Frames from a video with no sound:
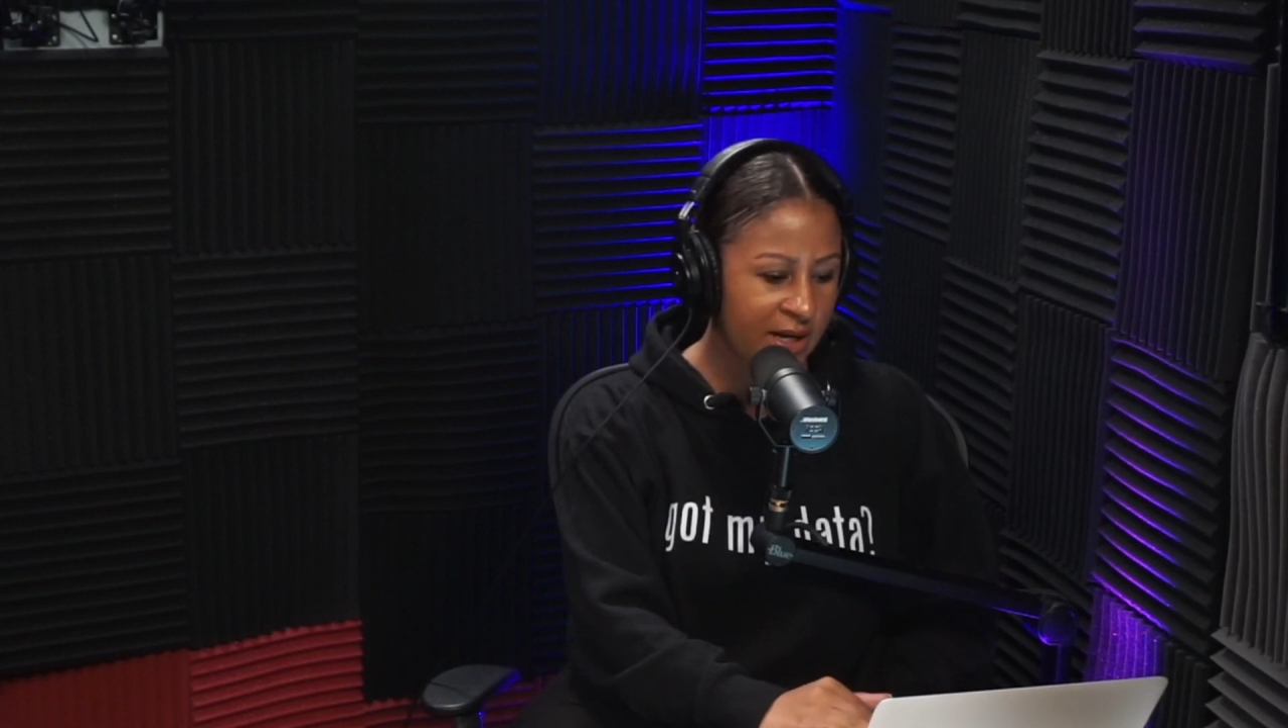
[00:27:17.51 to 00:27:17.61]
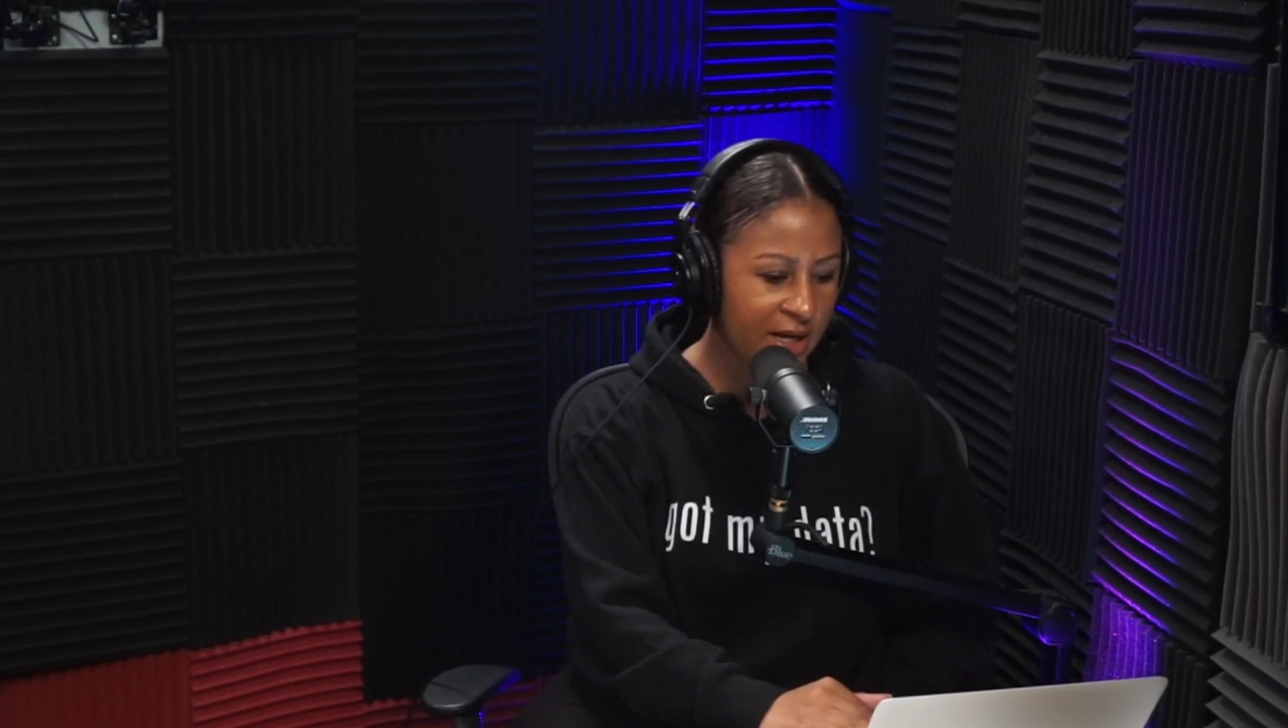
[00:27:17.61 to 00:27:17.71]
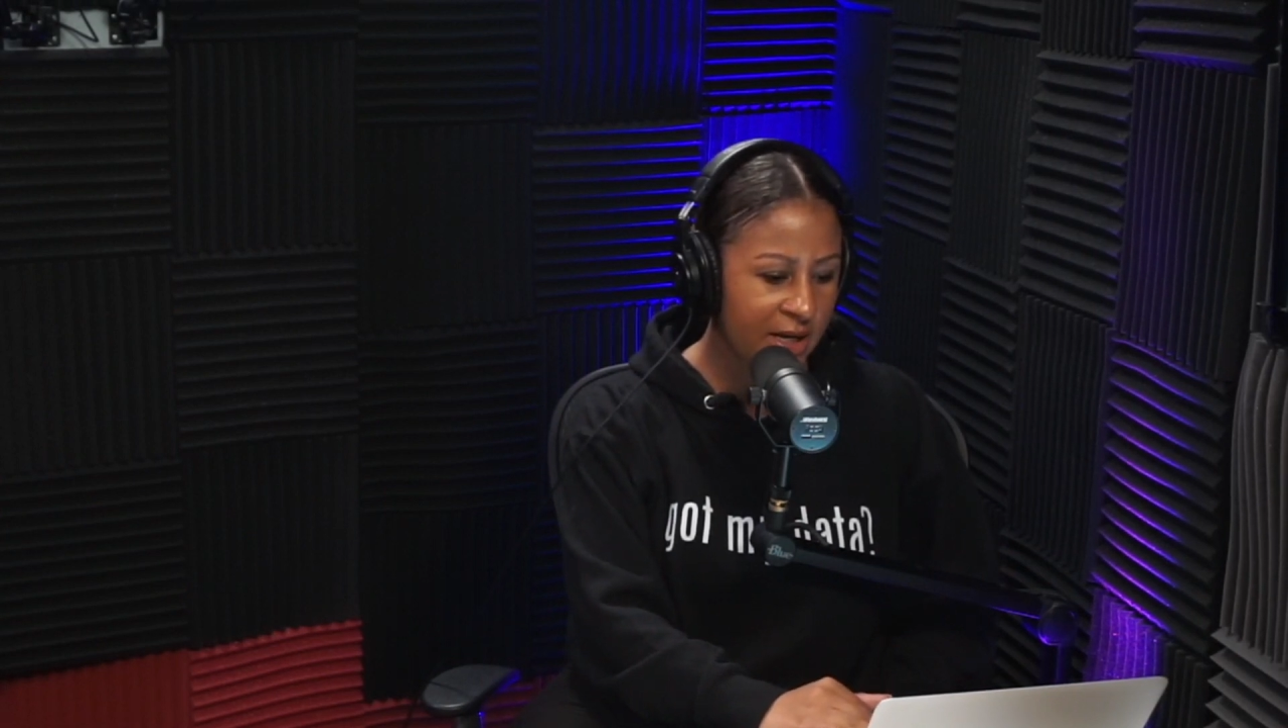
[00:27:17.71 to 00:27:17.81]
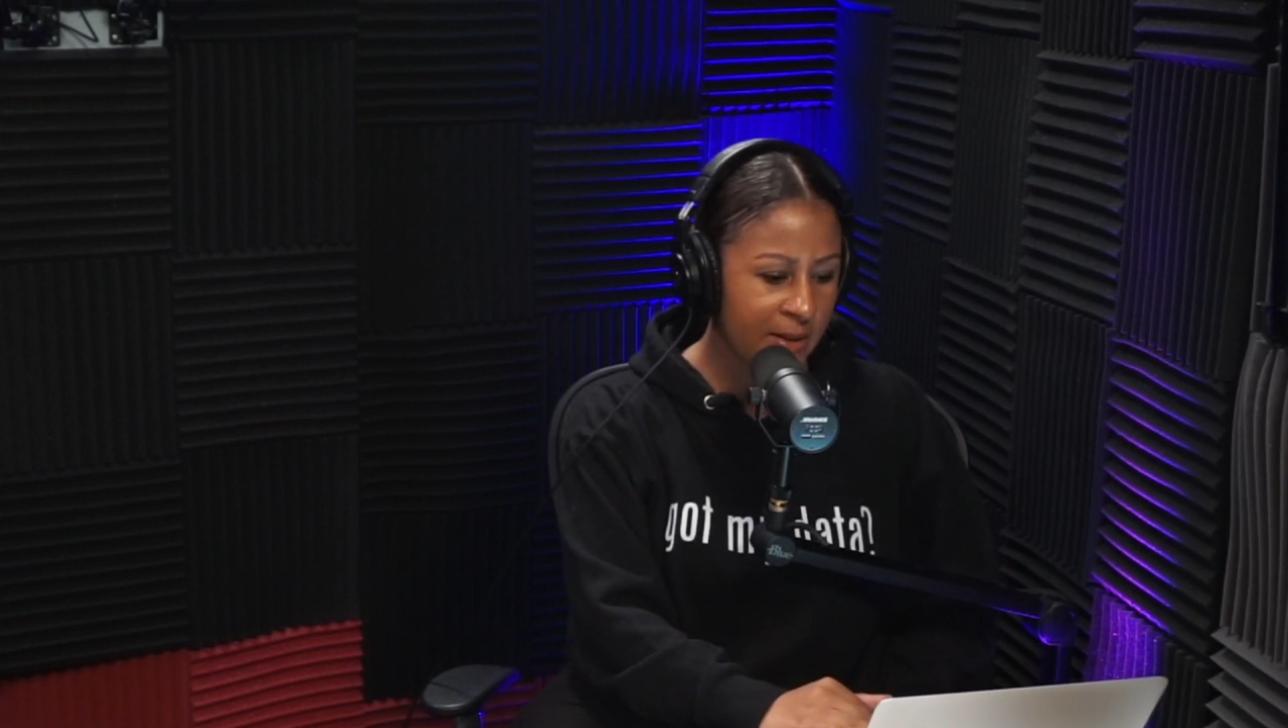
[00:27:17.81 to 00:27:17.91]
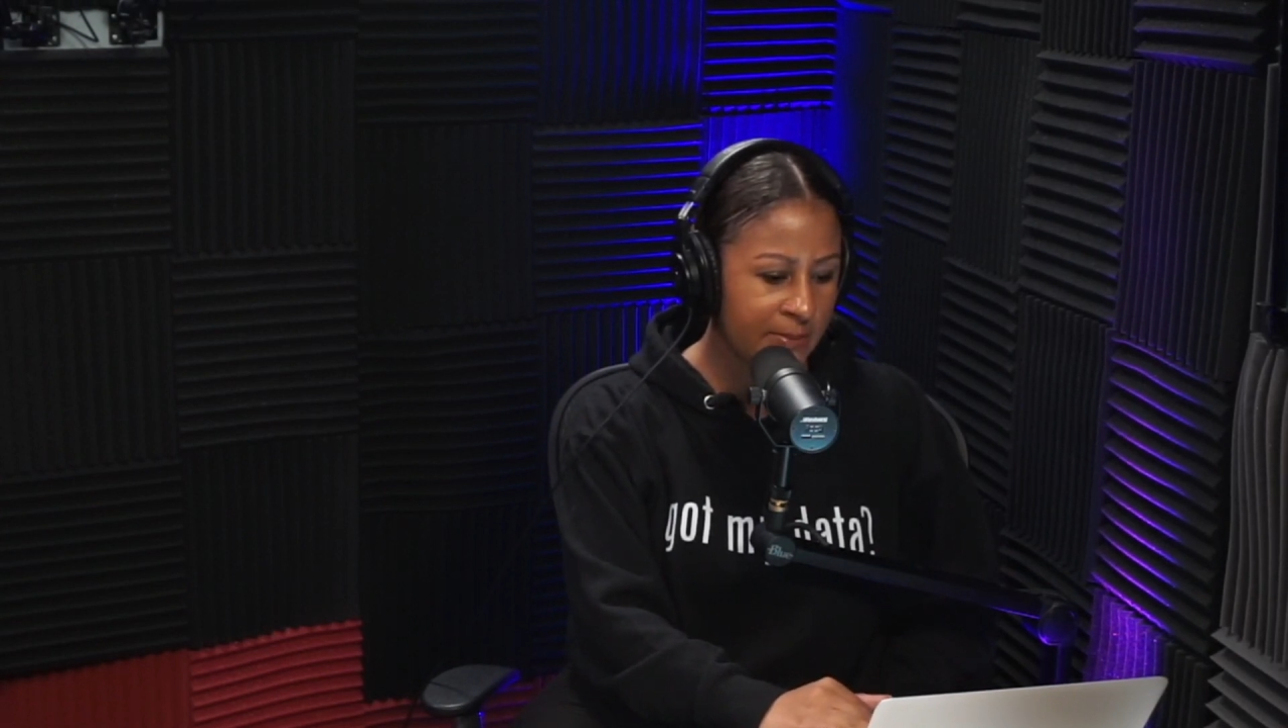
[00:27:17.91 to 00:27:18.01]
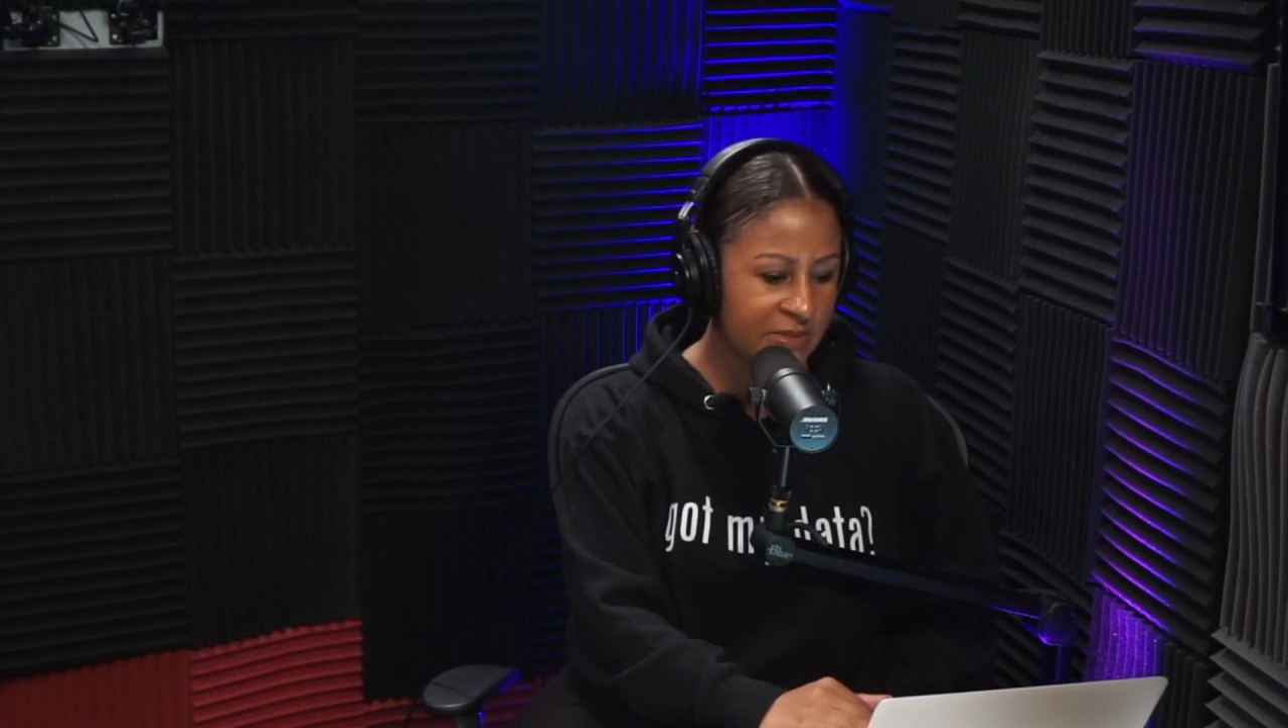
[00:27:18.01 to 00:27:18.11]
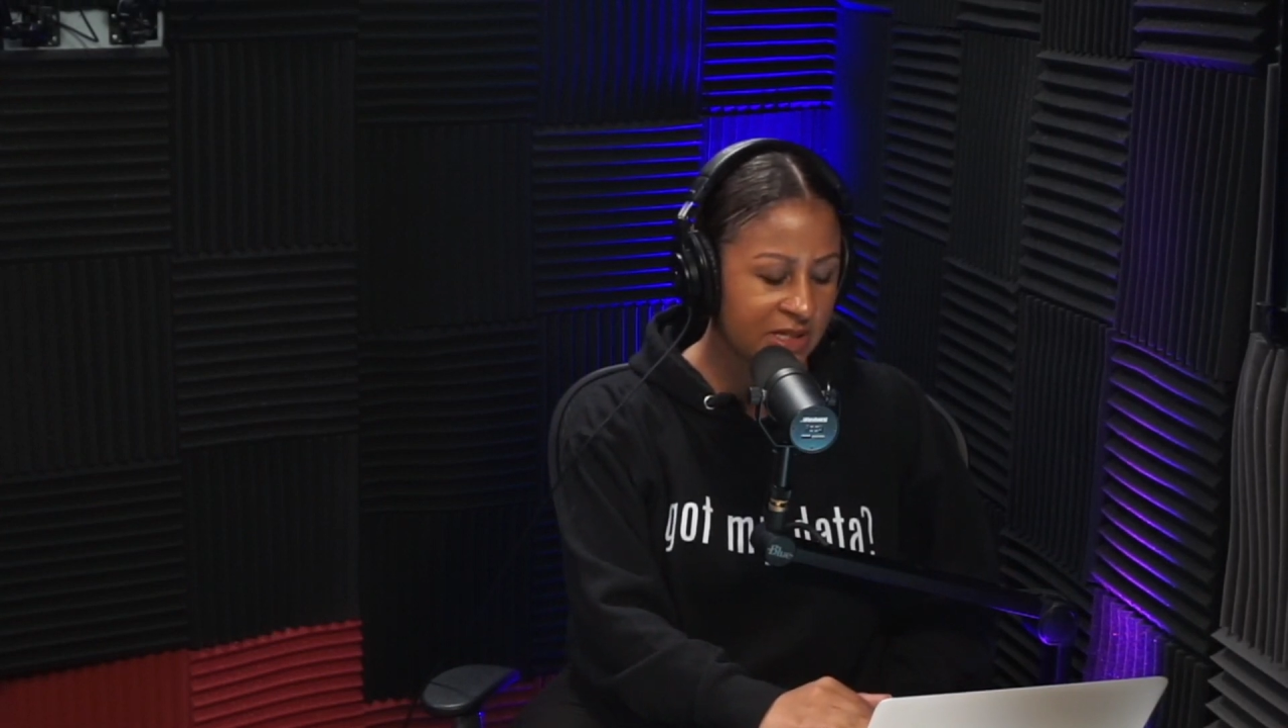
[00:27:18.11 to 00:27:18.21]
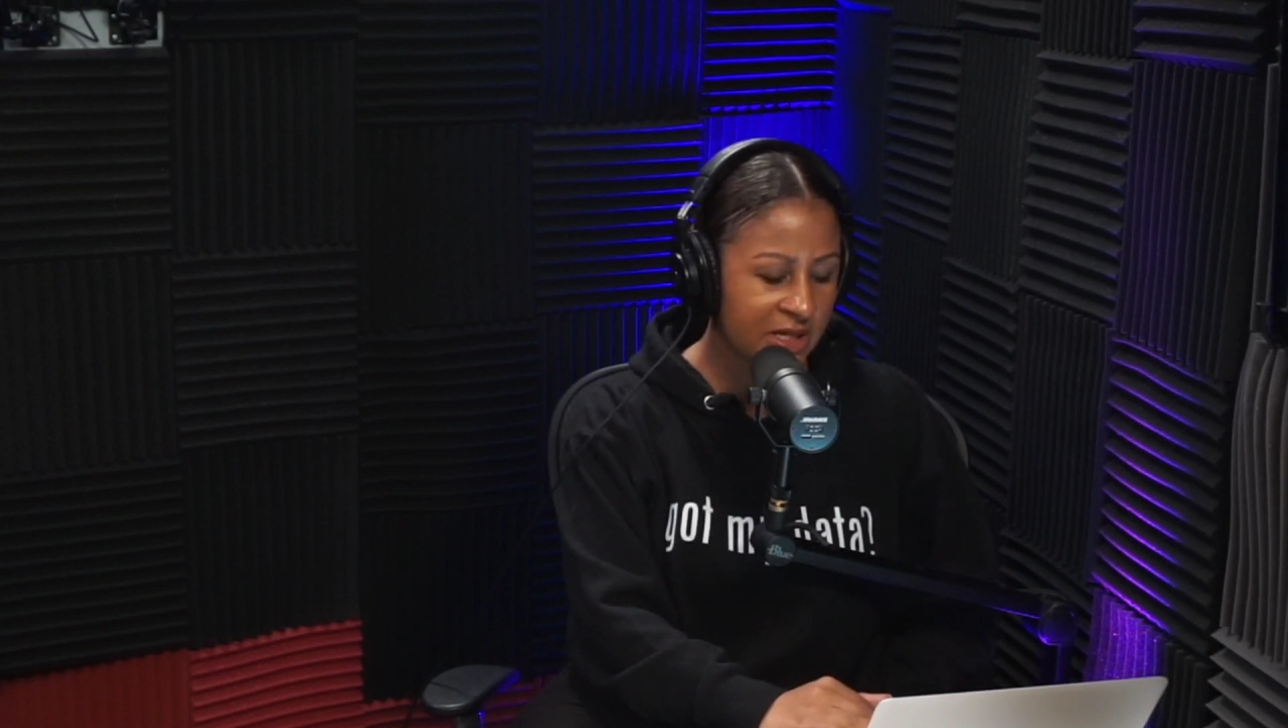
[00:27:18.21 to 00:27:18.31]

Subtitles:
to